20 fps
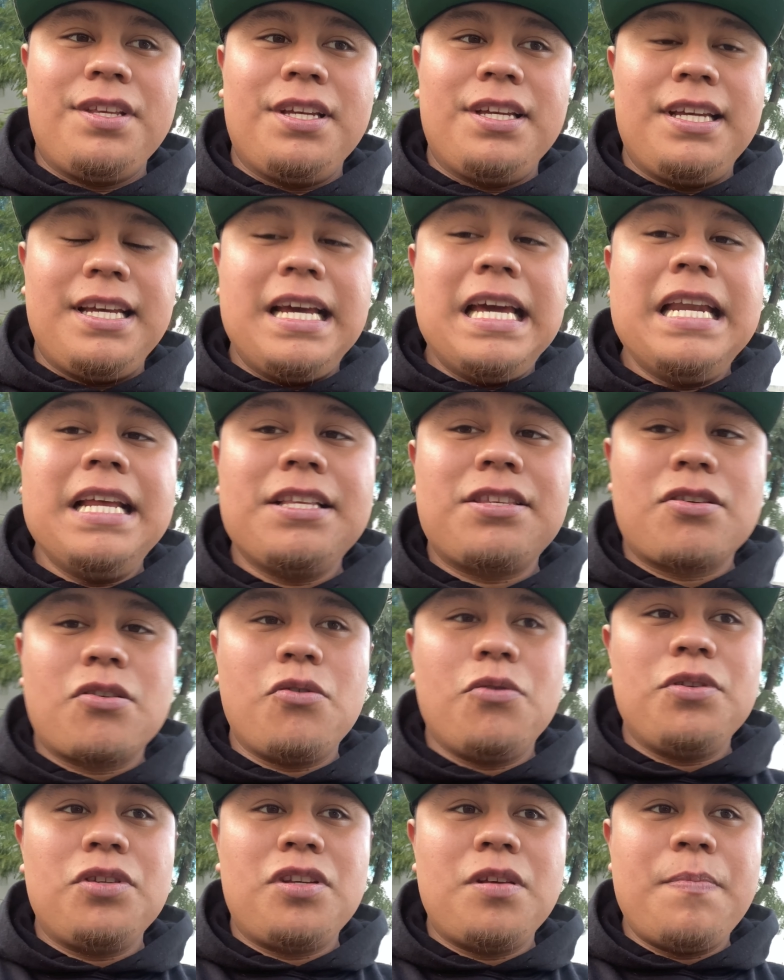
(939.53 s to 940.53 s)
and it's
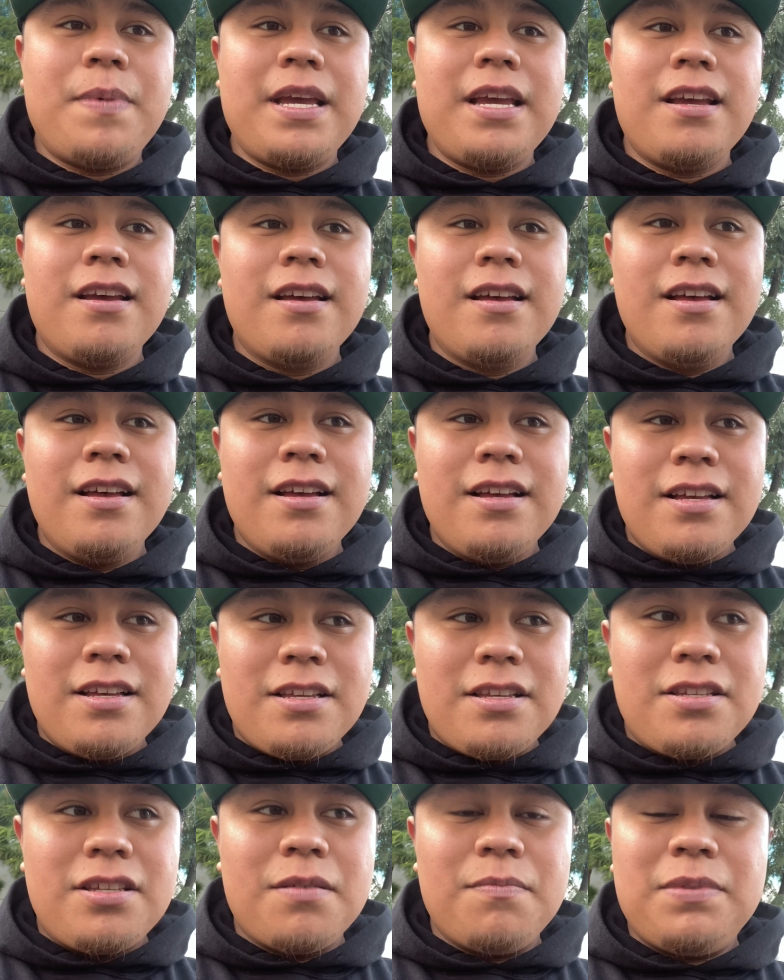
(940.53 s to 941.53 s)
going to be
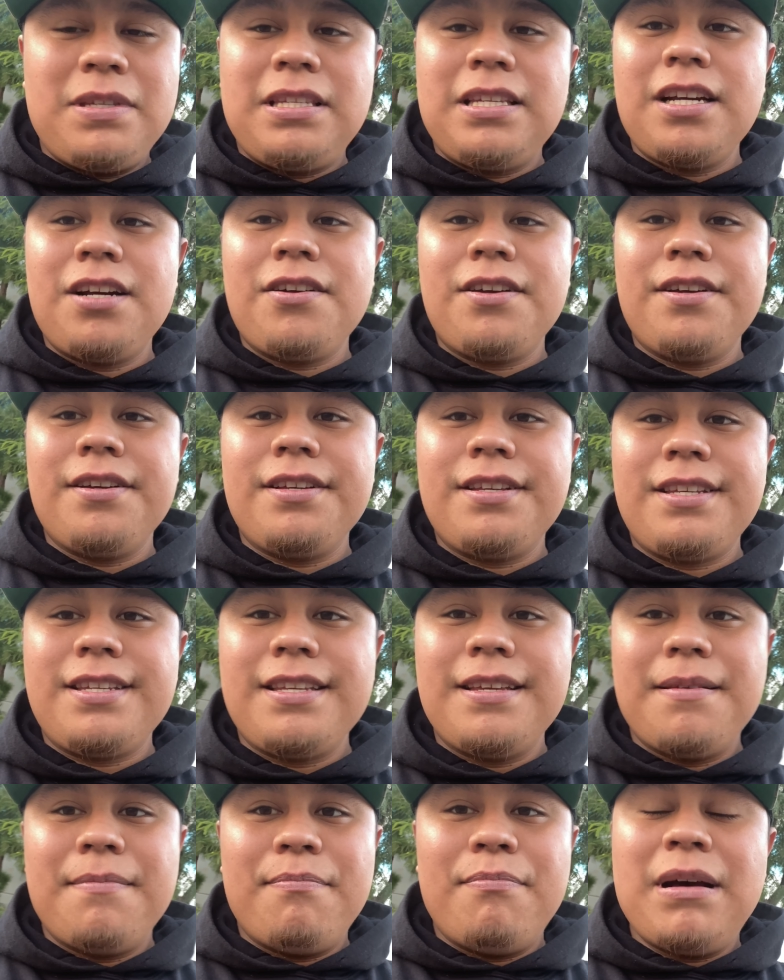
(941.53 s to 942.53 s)
some
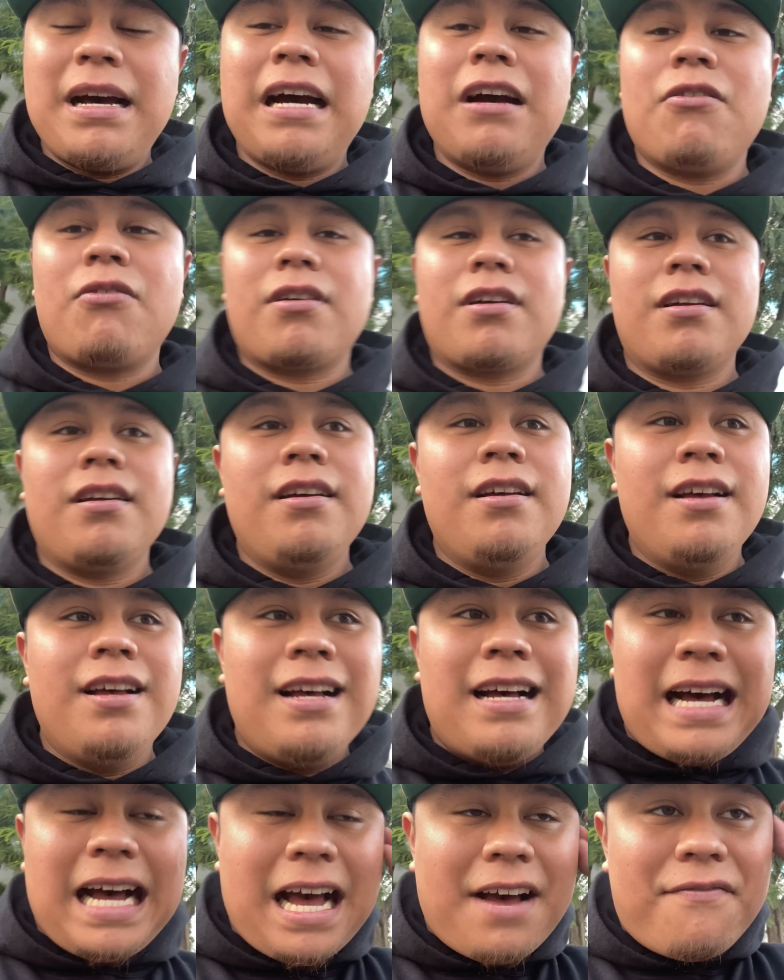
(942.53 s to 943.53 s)
serious power.
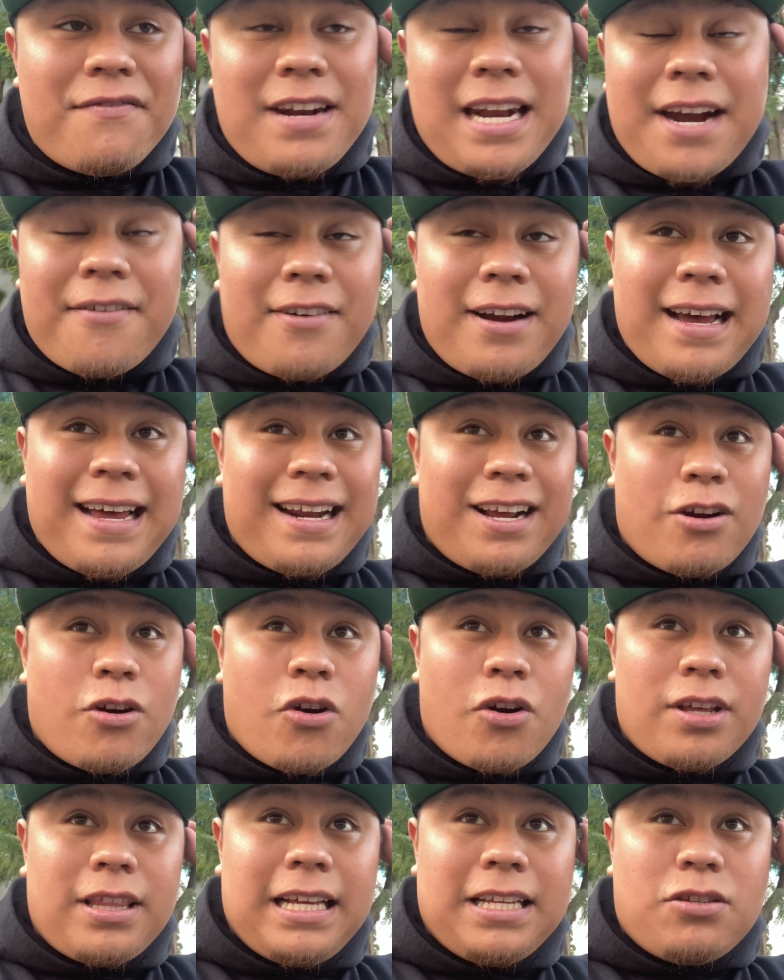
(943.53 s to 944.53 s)
I've never had a
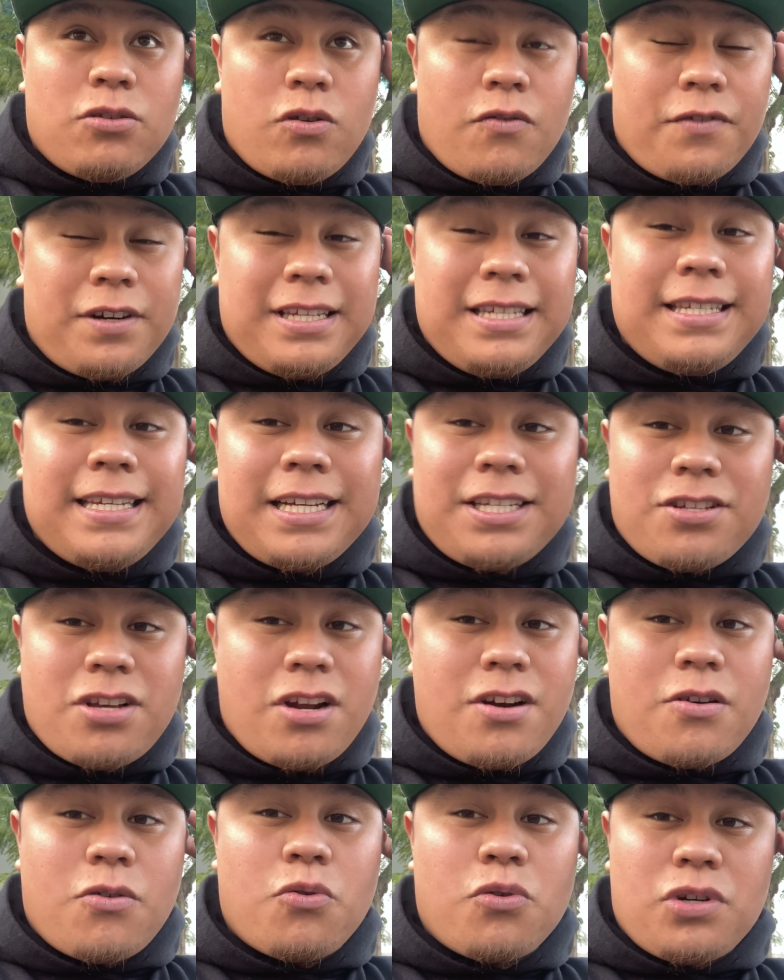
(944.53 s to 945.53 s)
car that's over
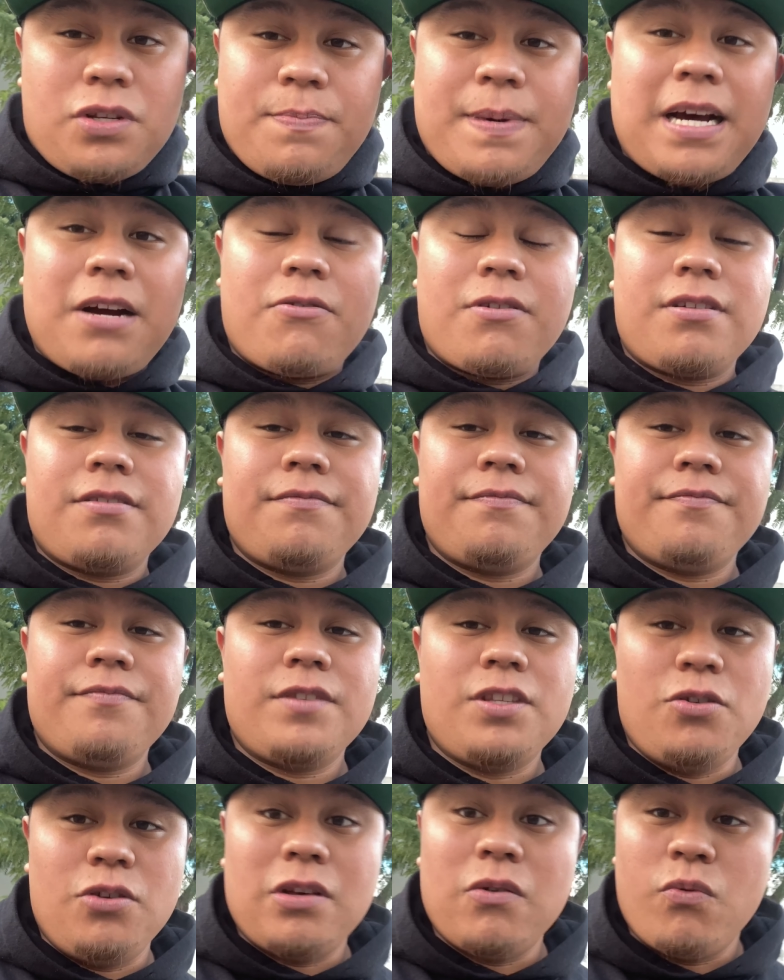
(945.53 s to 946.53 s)
600 horsepower
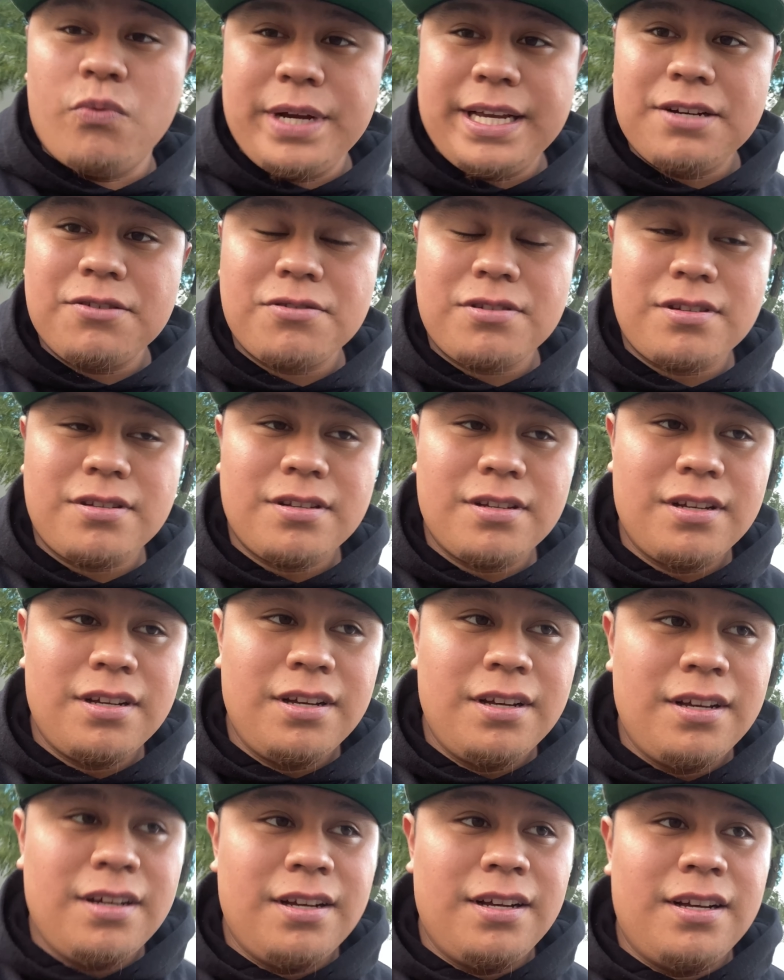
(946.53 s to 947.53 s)
to the wheels.
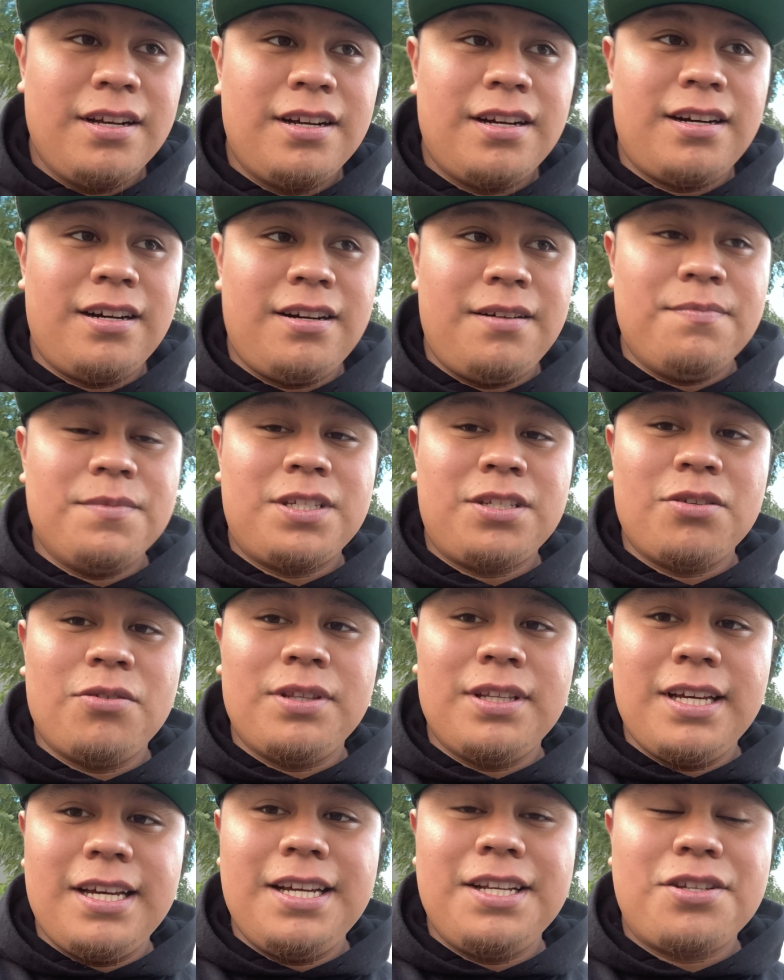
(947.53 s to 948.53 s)
Um, so
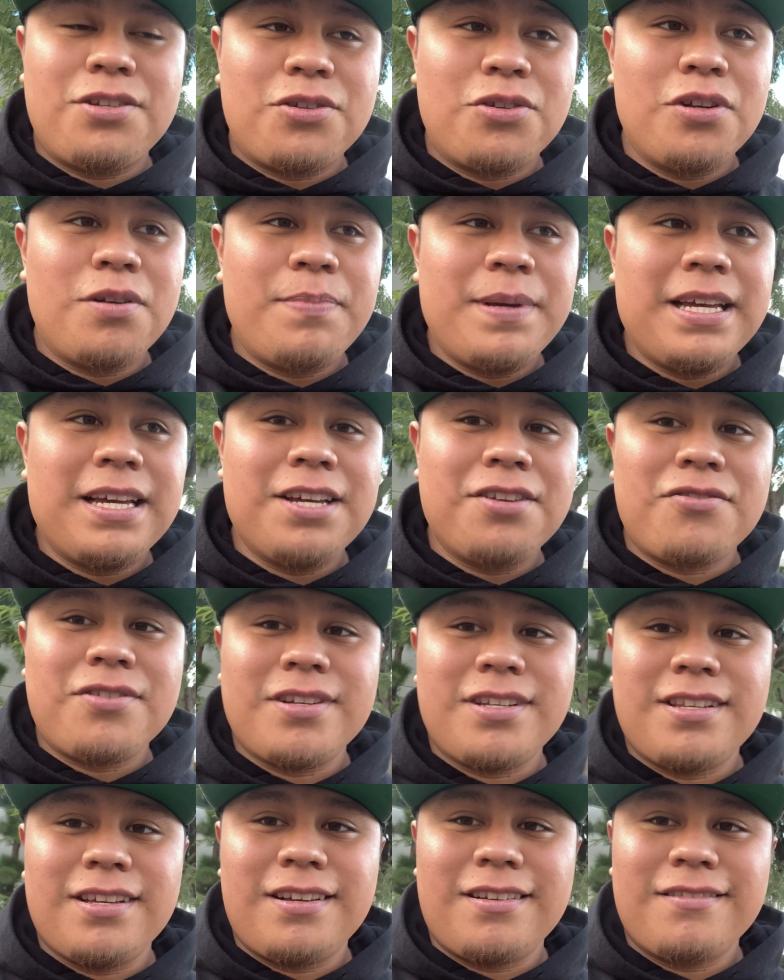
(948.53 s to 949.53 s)
it should be
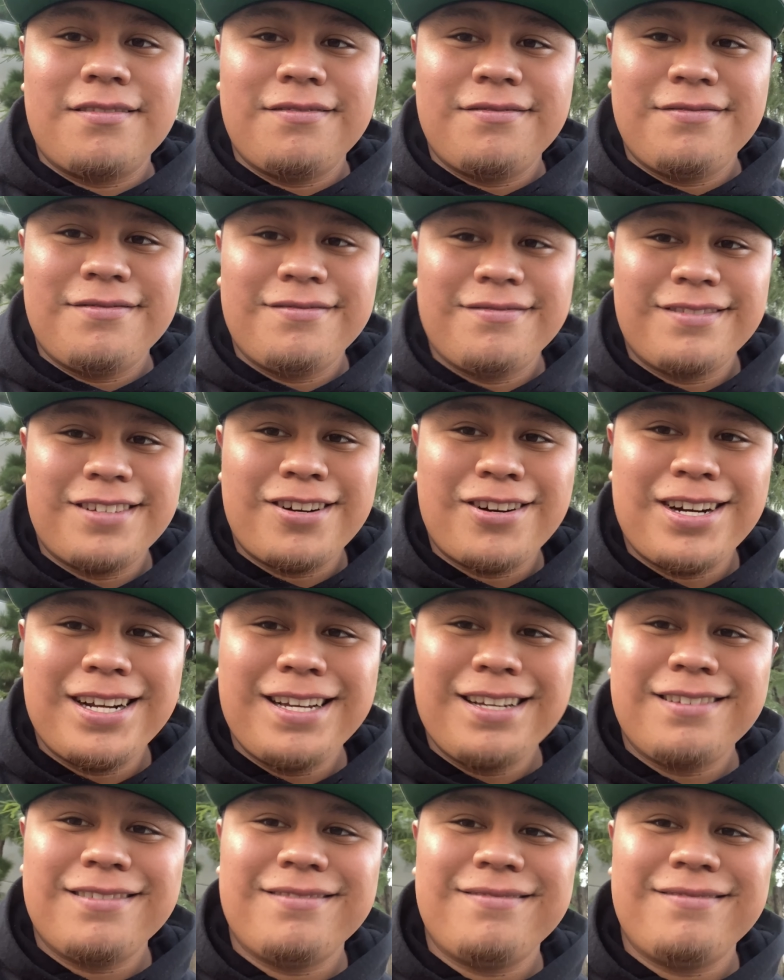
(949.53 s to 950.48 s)
interesting. All right.